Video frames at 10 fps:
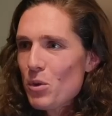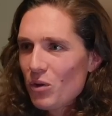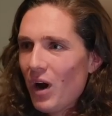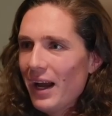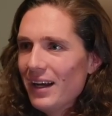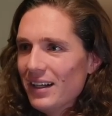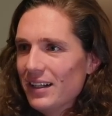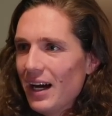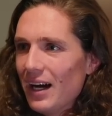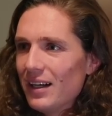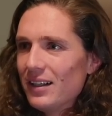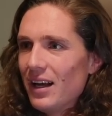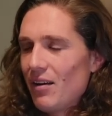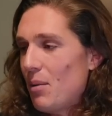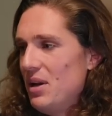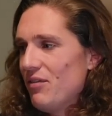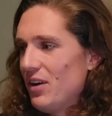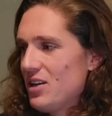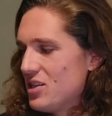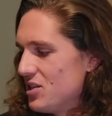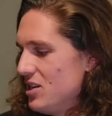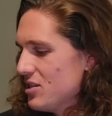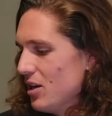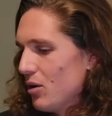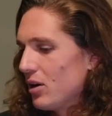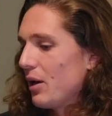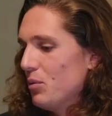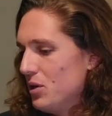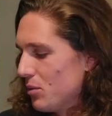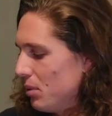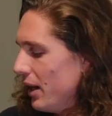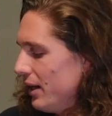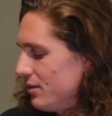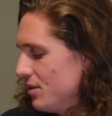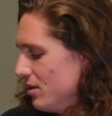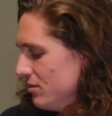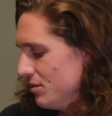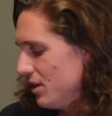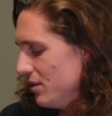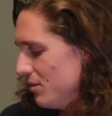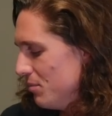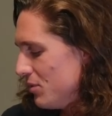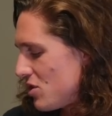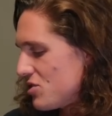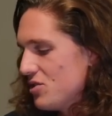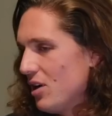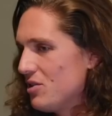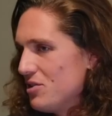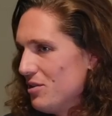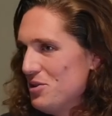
get a right. higher strain yeah. and stuff. I mean, if it is in season, though, or like when you're playing, don't, and it stretches you out, just don't